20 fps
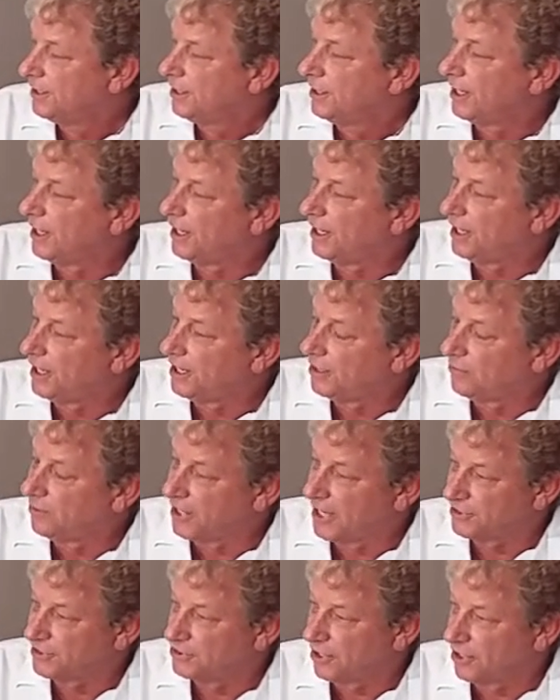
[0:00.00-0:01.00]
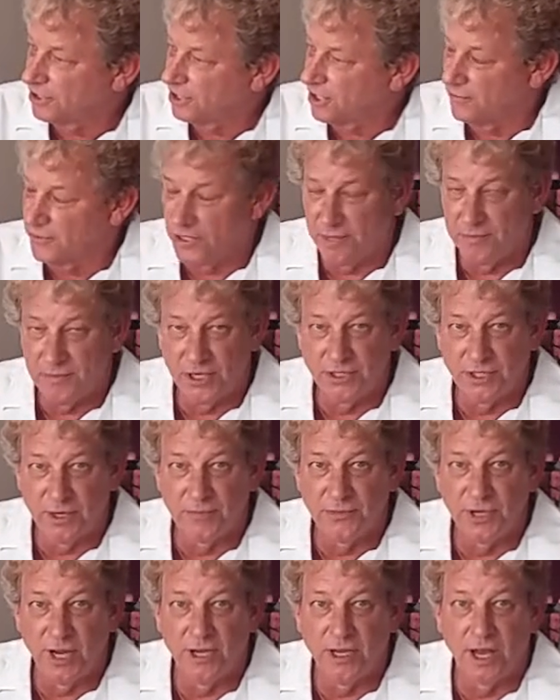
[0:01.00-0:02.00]
When I saw it coming up, I
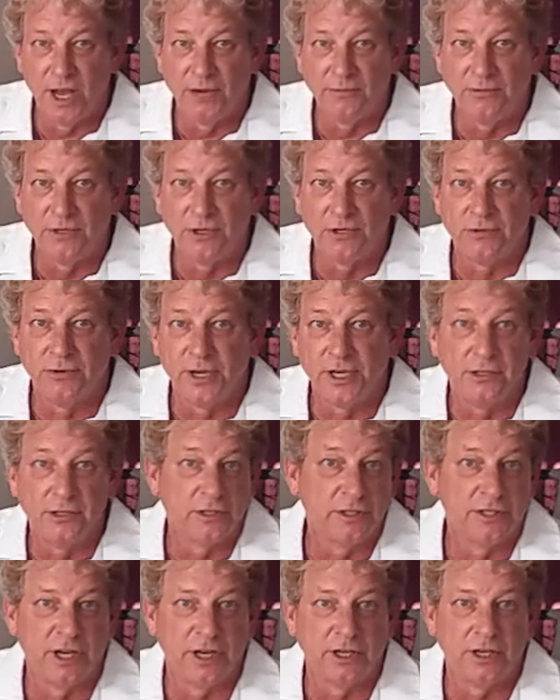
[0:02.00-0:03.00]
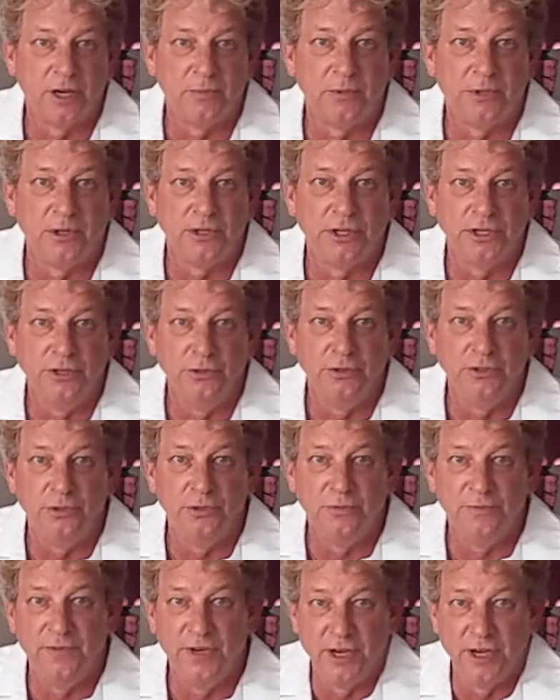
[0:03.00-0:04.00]
jumped online real quick, looked at a couple of
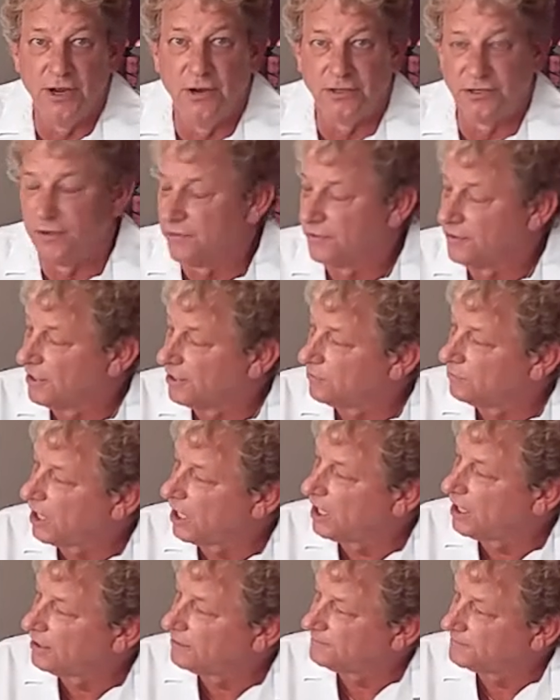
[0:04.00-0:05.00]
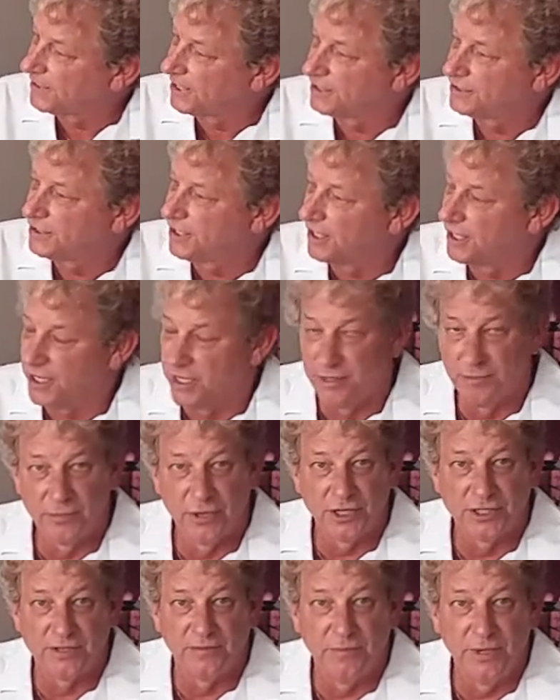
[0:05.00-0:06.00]
YouTube videos, and thought, "Wow, that's an
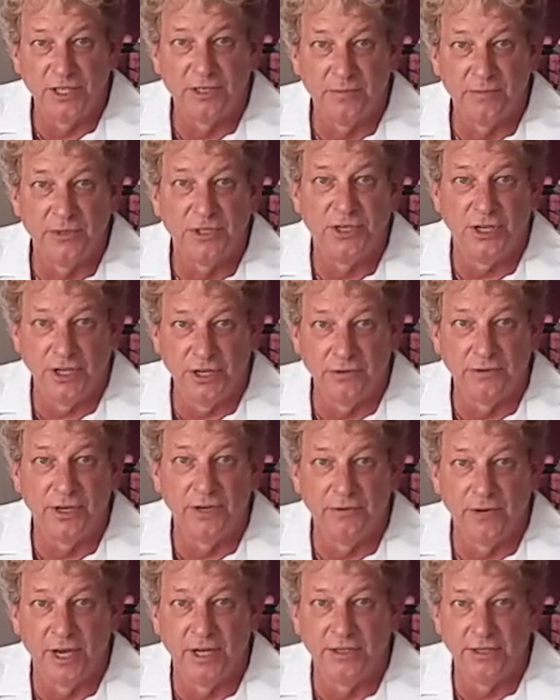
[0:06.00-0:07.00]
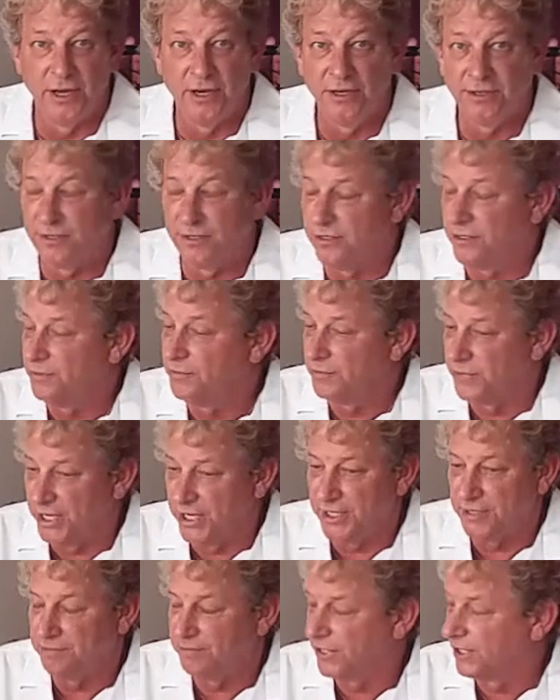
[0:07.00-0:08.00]
impressive piece of machinery right there. You know,
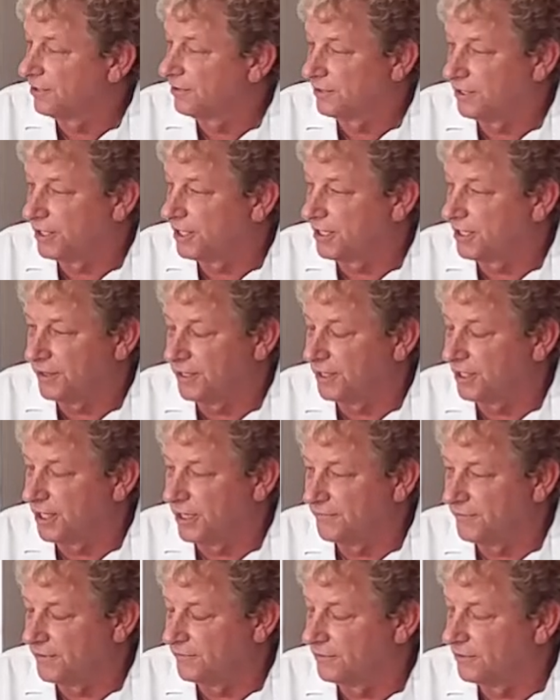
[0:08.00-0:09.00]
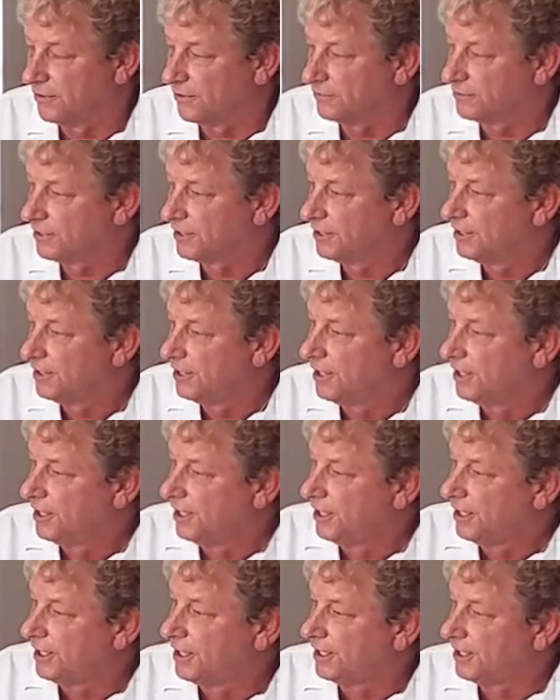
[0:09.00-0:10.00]
bigger than anything I've ever
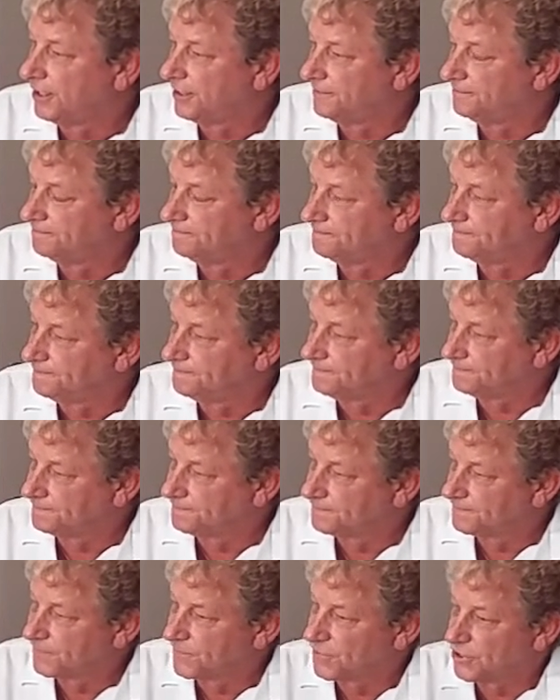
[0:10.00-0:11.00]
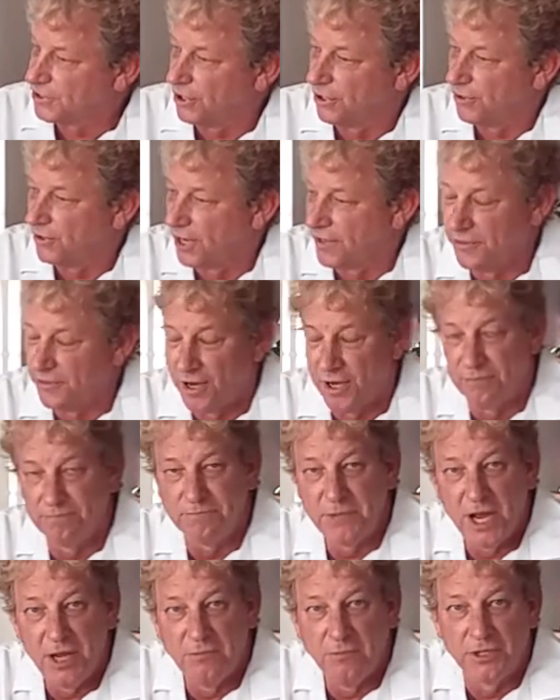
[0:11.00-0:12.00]
owned." So I thought,
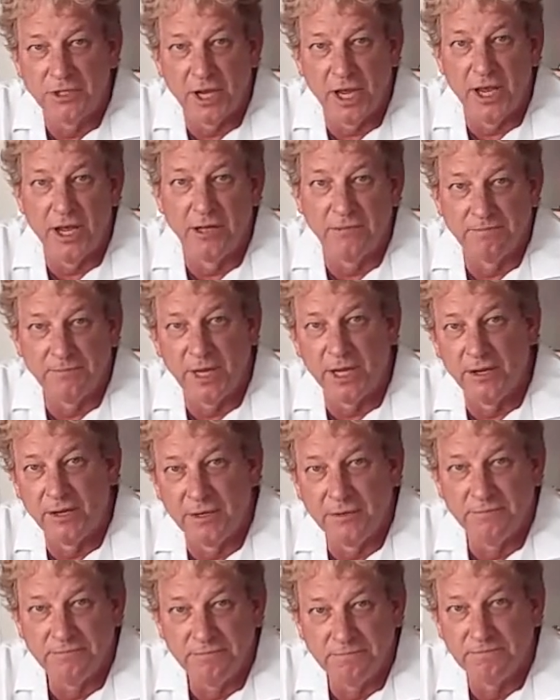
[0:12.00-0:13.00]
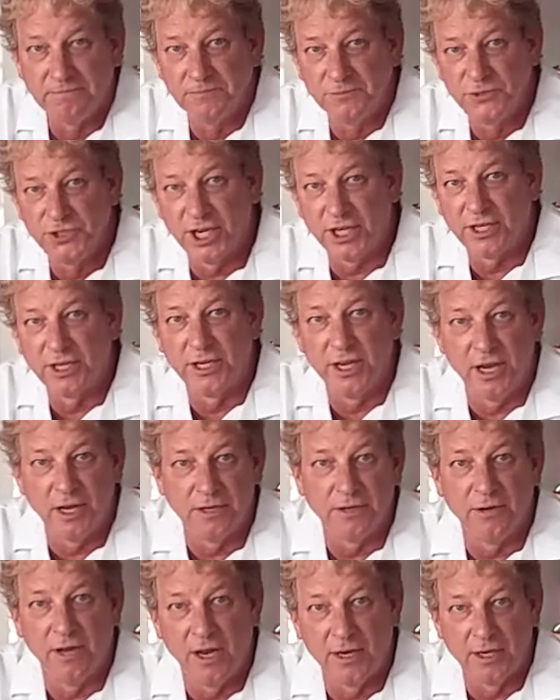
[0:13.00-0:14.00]
"Yeah, what the hell?" I checked it
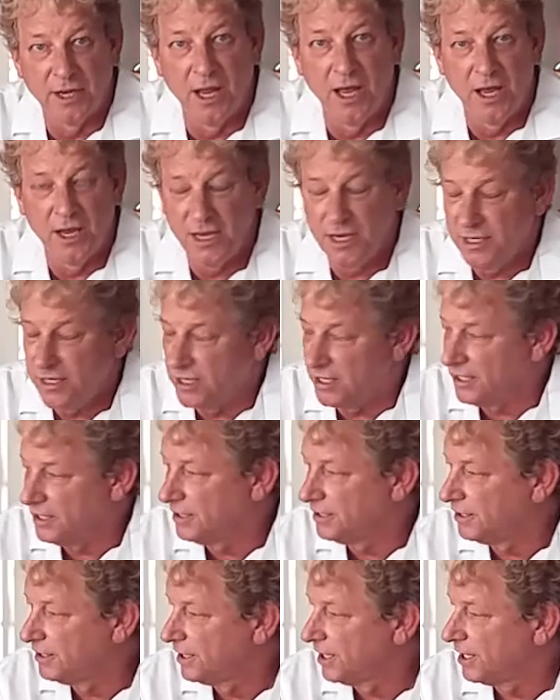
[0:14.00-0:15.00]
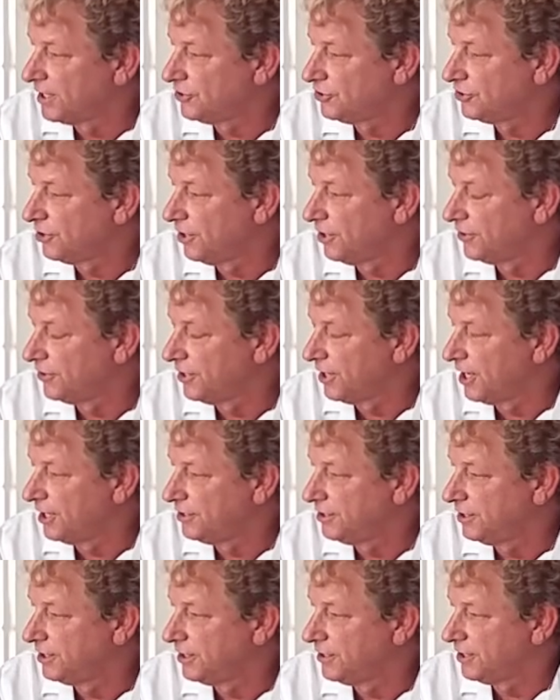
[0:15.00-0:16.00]
out online, and I saw
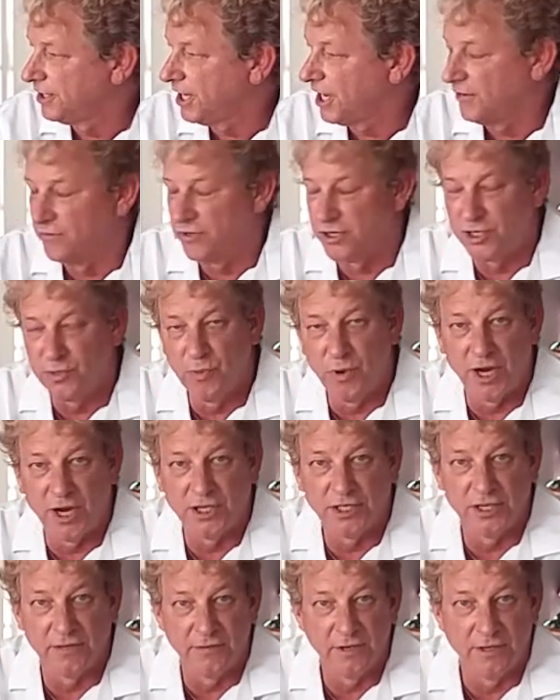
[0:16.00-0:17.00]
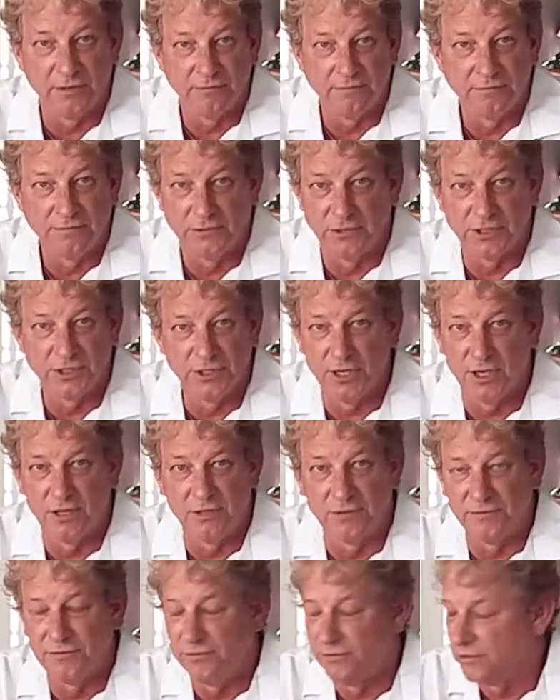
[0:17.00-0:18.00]
that the average price of it was
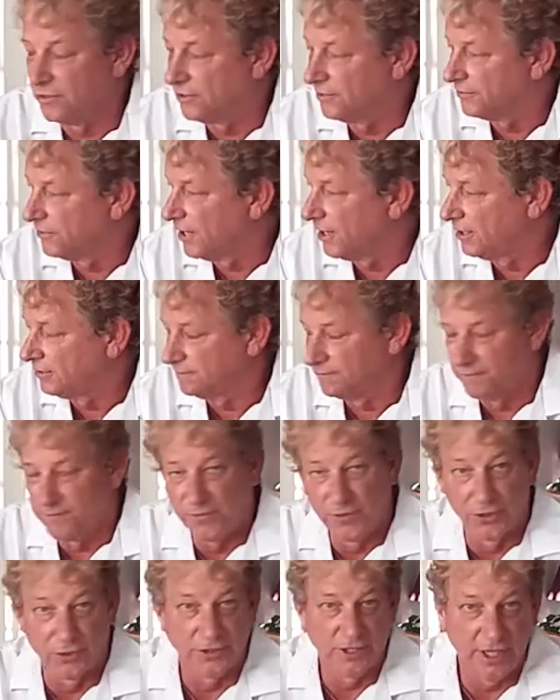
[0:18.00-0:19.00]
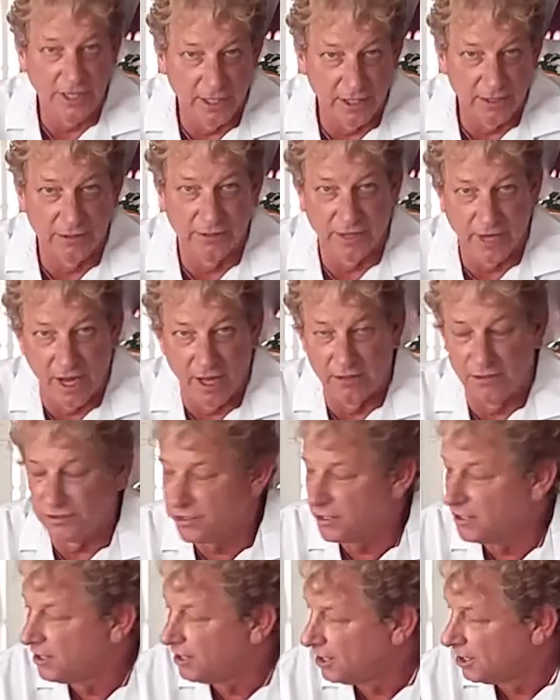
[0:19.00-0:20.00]
selling for around $1,300.
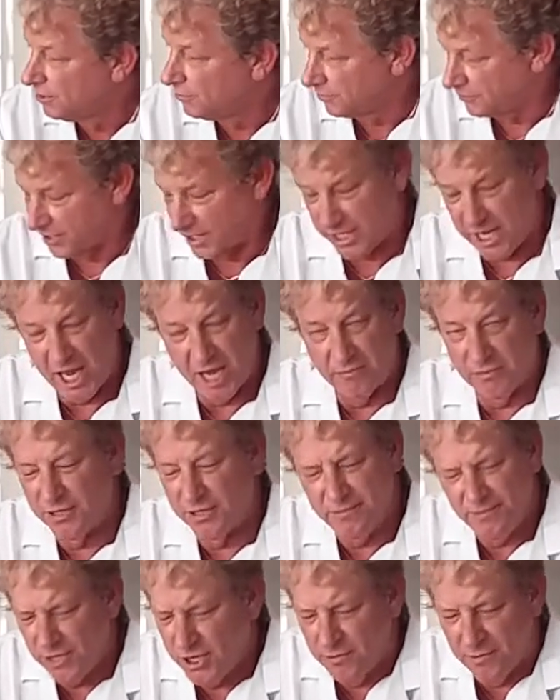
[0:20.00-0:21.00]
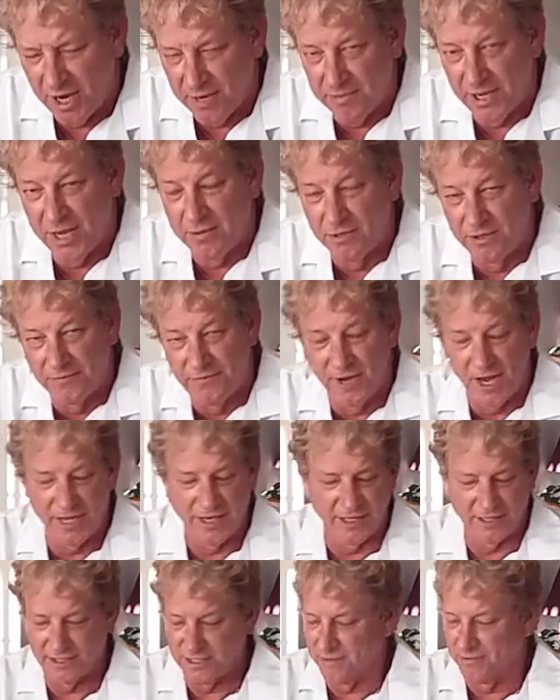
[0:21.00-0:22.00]
With the camera. You might be able to
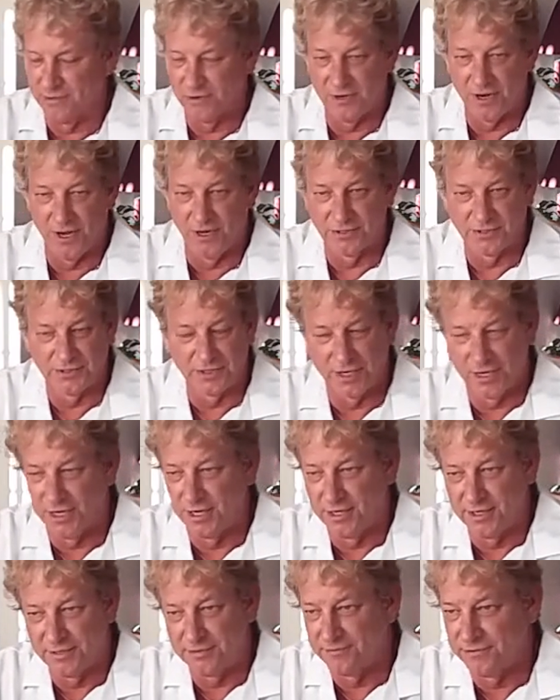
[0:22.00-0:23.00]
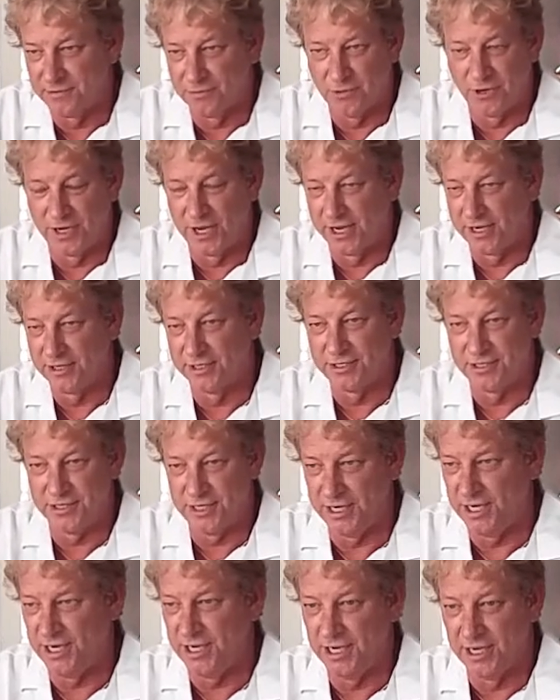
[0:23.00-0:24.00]
find it somewhere else. From what I could
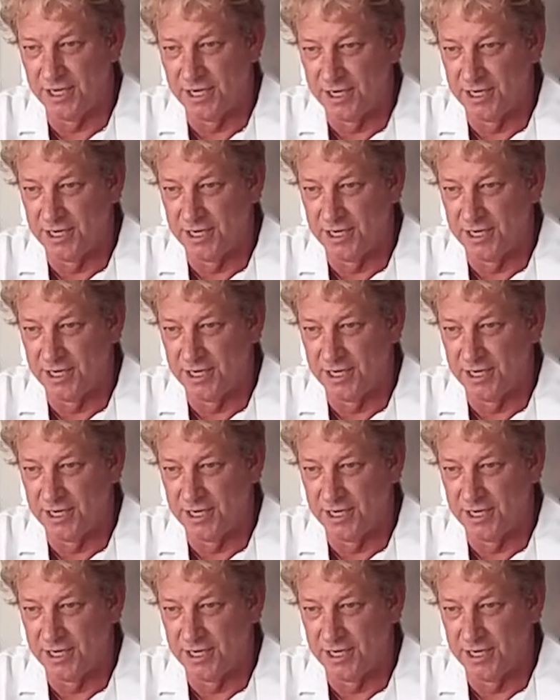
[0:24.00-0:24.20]
see,